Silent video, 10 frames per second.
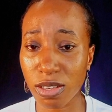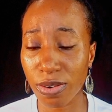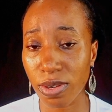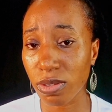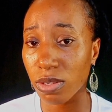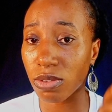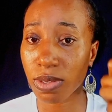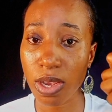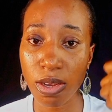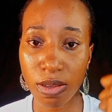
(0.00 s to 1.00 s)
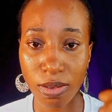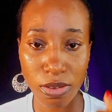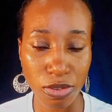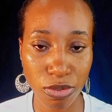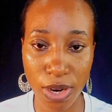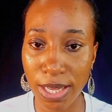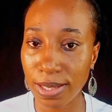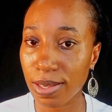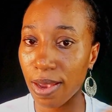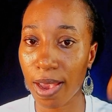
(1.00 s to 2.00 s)
it serious. You can just
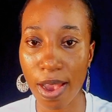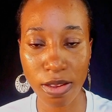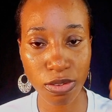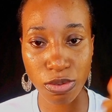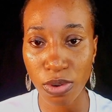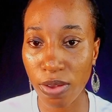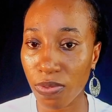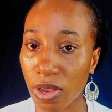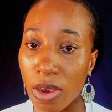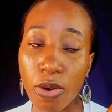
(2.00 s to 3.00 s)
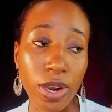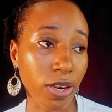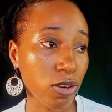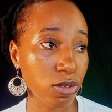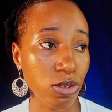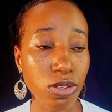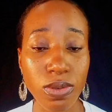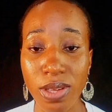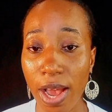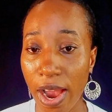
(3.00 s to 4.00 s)
straighten the hair, or you can also
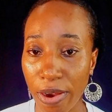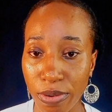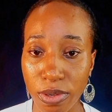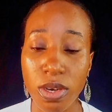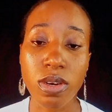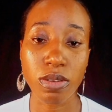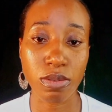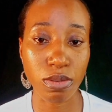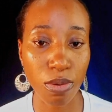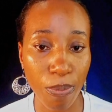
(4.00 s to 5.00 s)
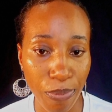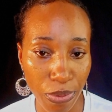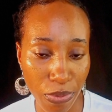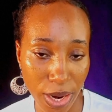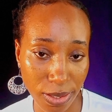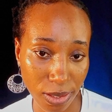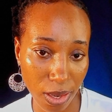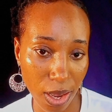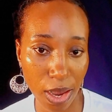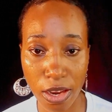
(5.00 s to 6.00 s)
use iron to press
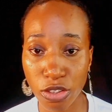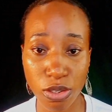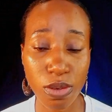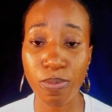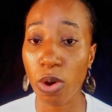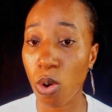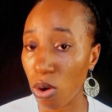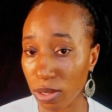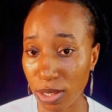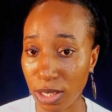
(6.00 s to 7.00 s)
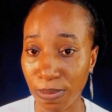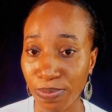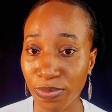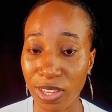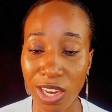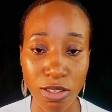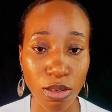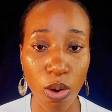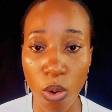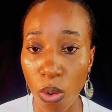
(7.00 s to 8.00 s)
the hair. It shouldn't be hot
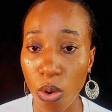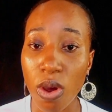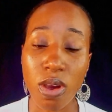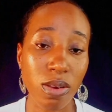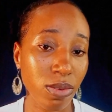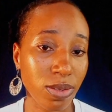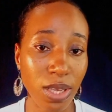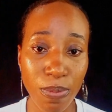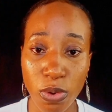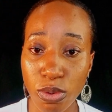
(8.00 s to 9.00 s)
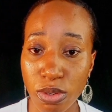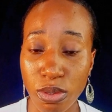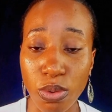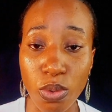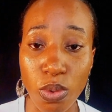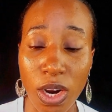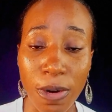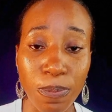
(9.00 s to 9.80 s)
at all. Same goes to